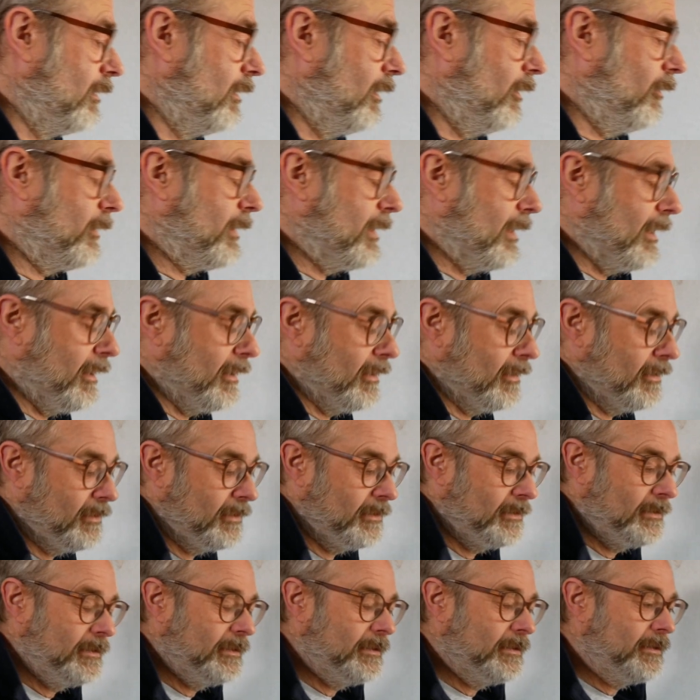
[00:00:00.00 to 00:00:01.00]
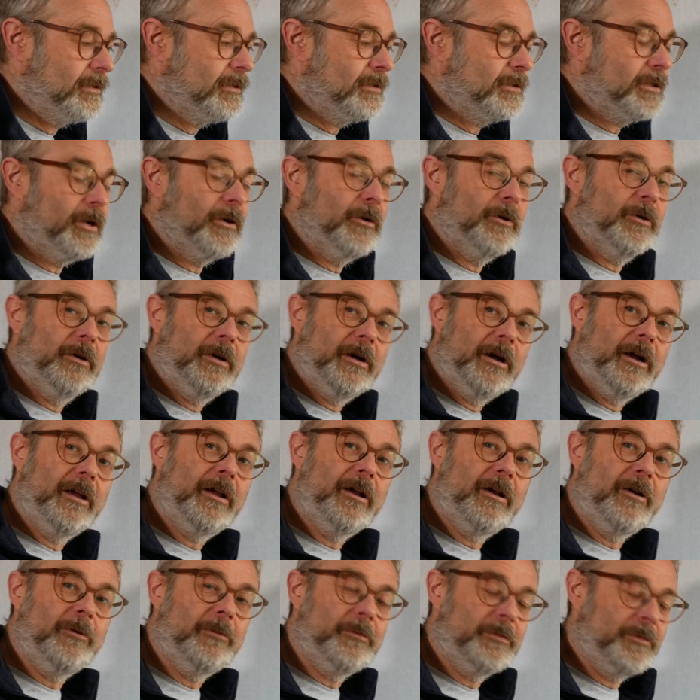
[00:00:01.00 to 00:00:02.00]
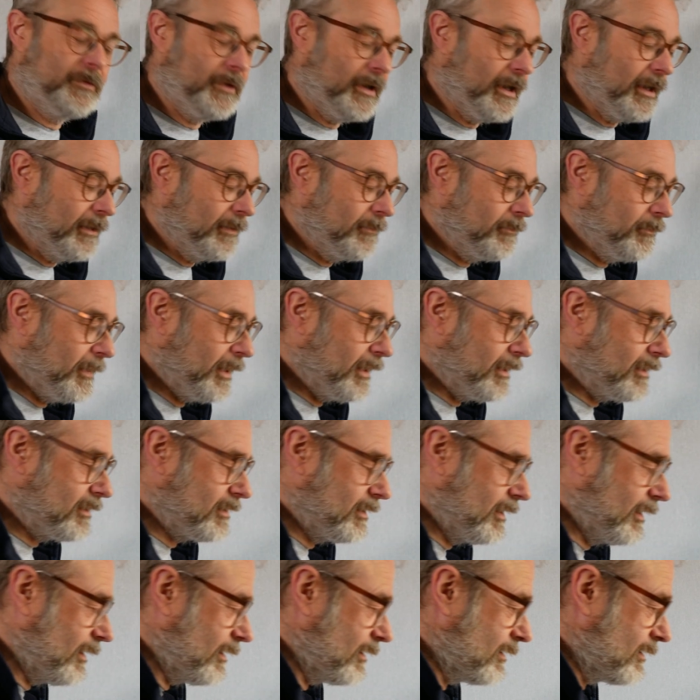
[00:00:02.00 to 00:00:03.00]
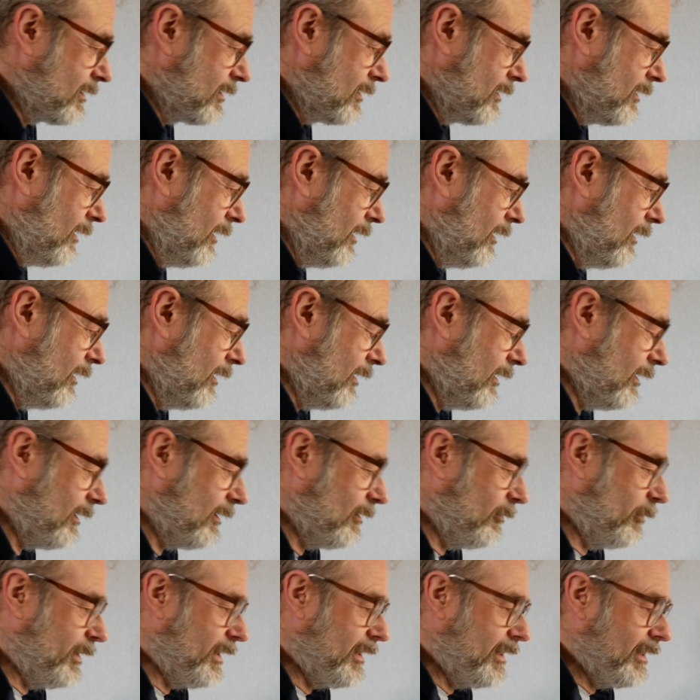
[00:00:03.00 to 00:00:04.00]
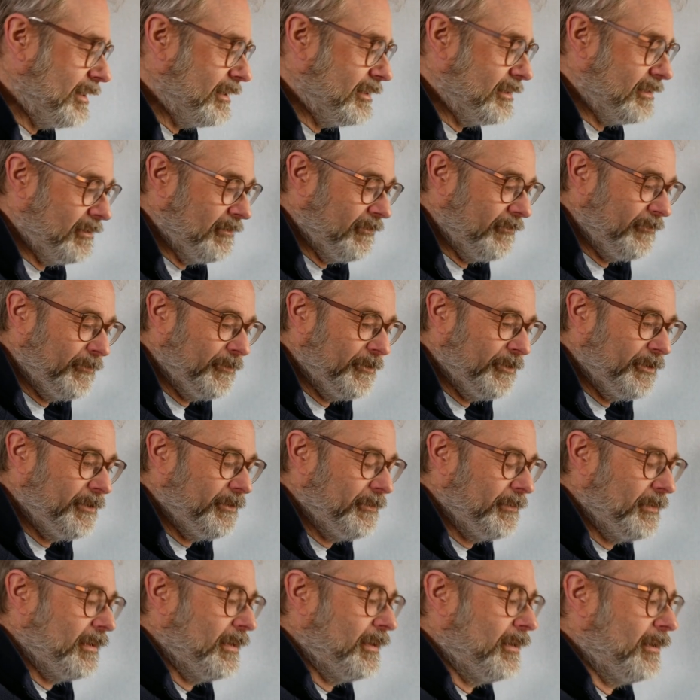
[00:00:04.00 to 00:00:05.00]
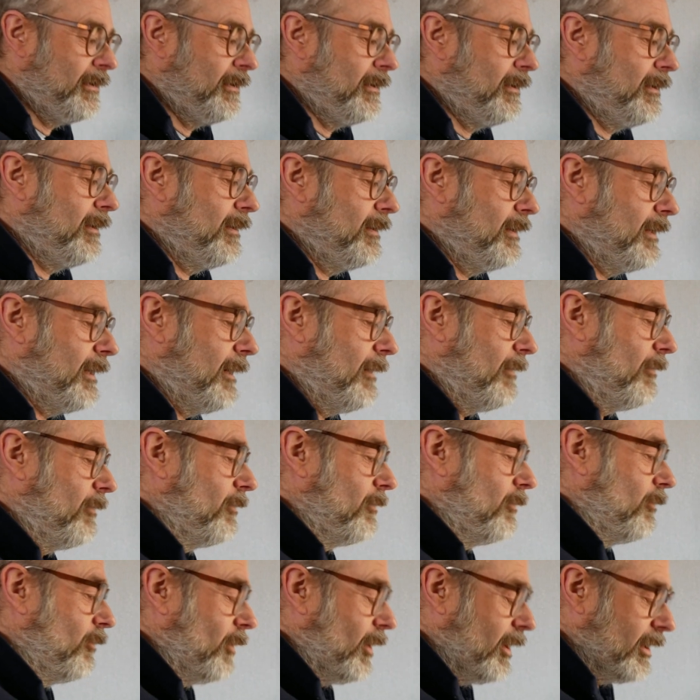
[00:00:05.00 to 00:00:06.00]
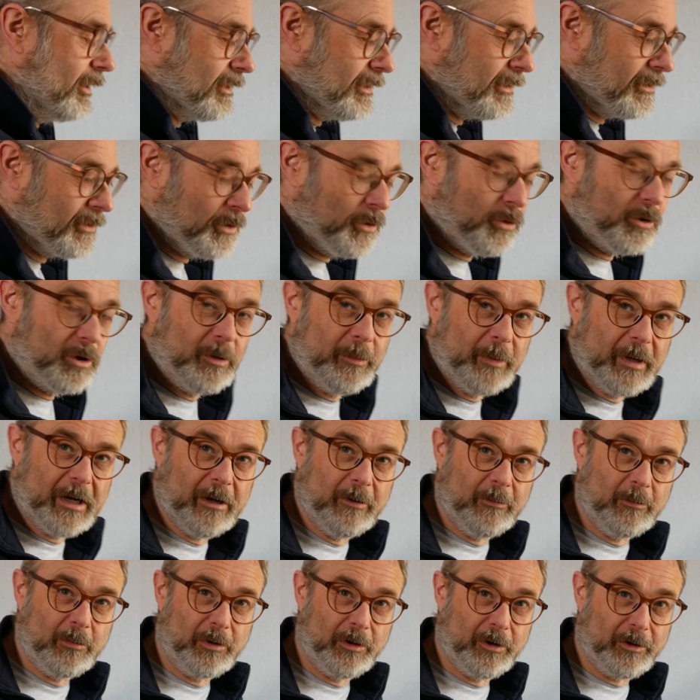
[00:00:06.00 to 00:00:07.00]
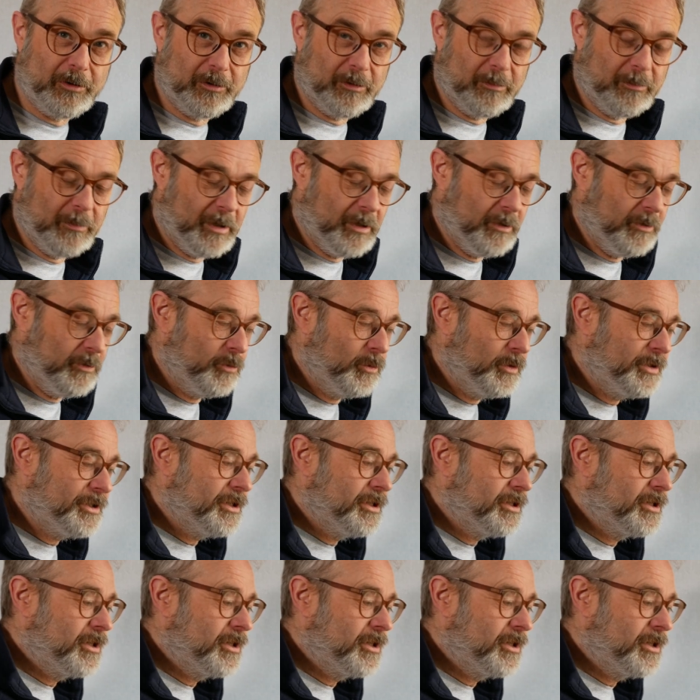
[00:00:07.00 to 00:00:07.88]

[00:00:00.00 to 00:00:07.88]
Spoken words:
Okay, so I hope that makes things a little bit easier for you. Now, I did talk about product mode, which is